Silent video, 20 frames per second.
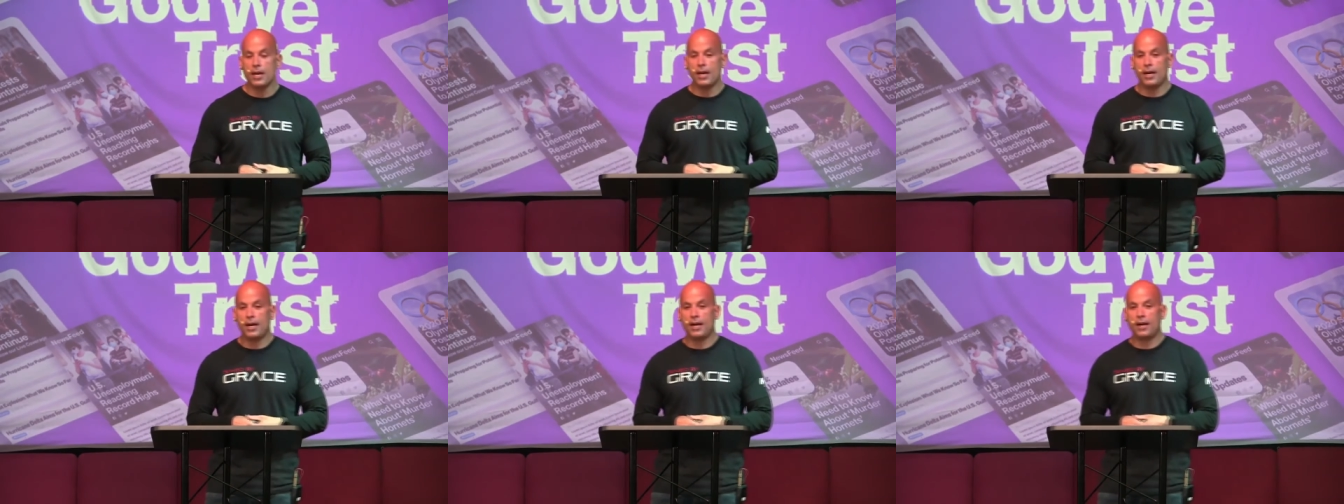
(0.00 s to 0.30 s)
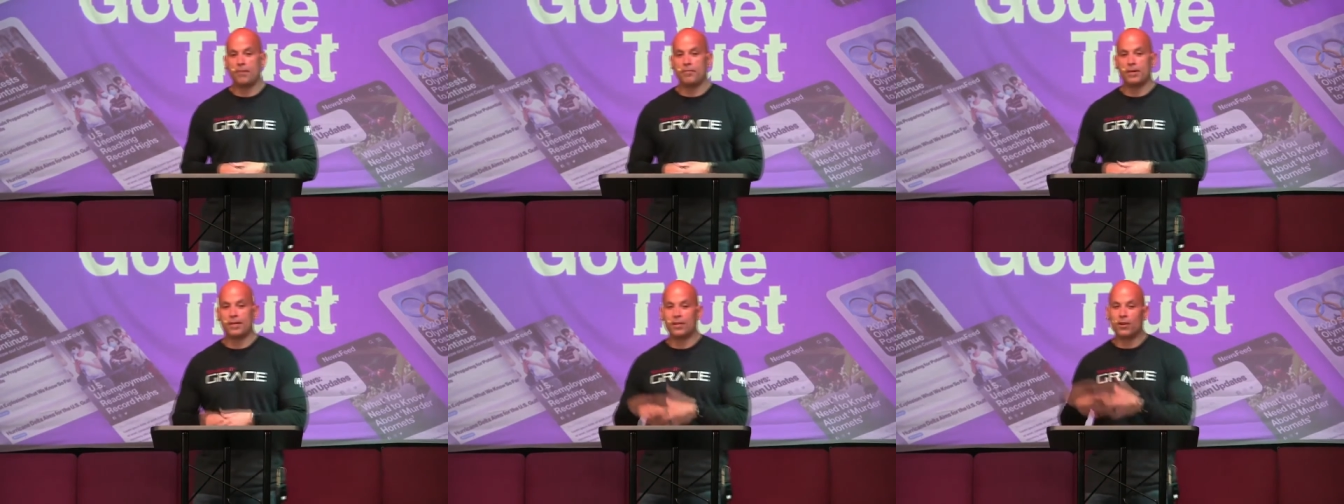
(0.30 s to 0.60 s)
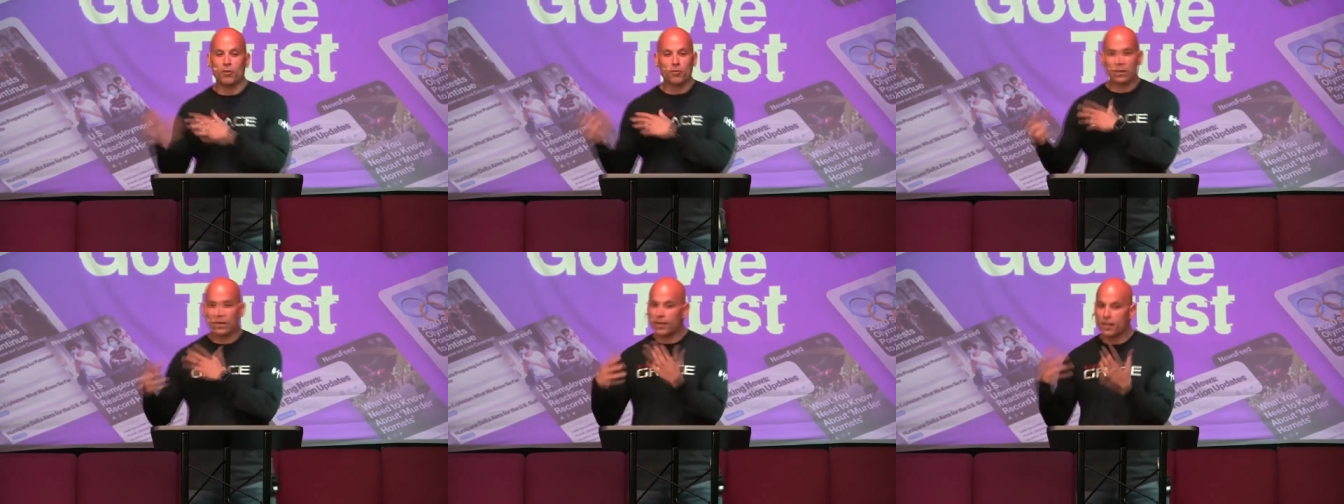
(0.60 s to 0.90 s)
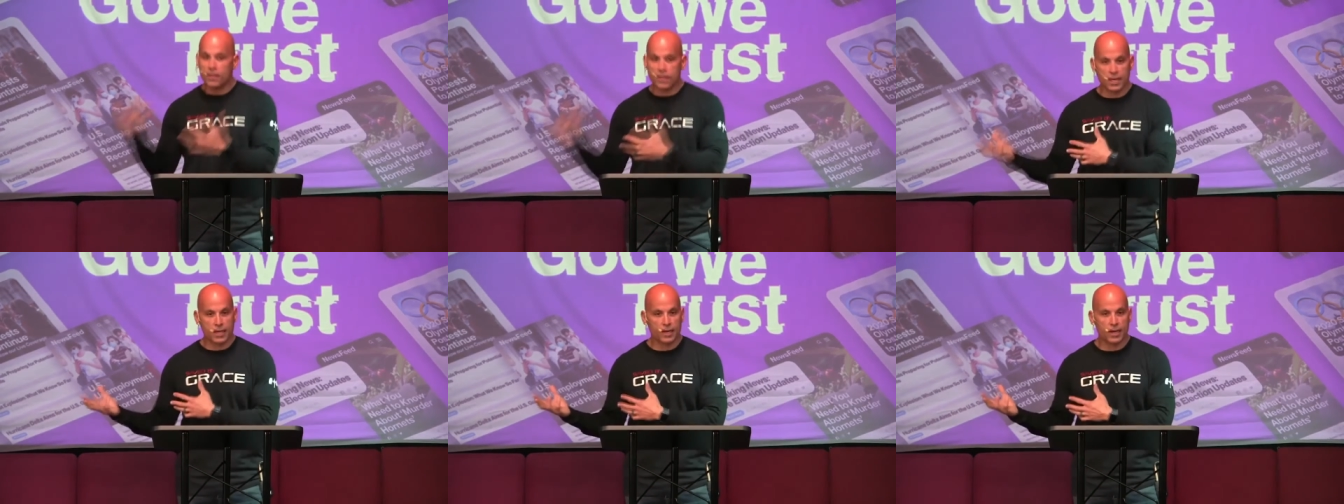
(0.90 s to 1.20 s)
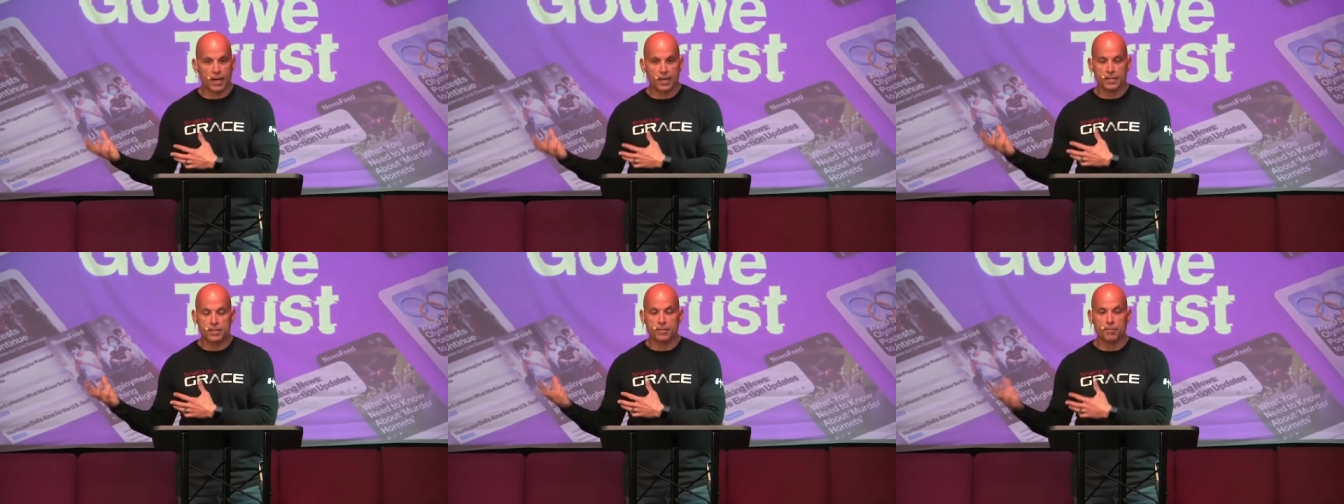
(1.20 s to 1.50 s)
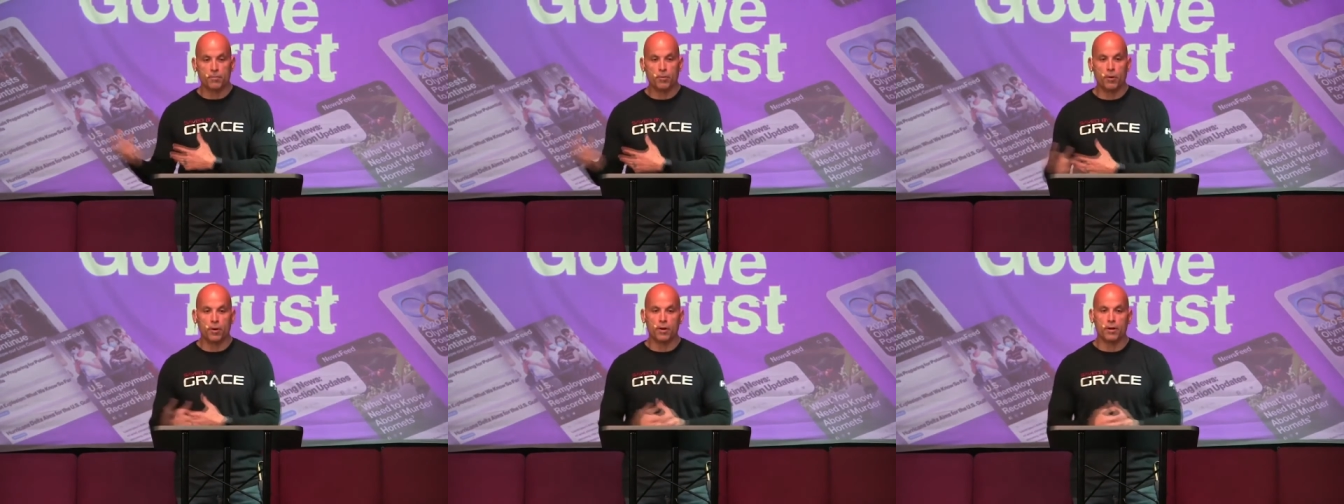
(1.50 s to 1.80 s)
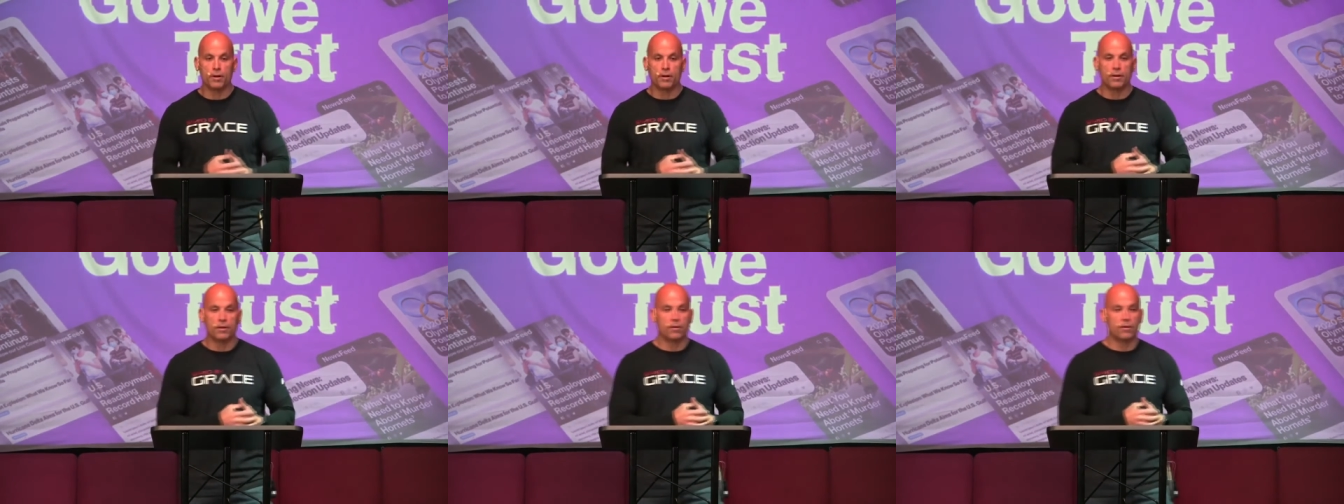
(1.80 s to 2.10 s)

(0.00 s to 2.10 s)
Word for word: um, but don't really think God's important,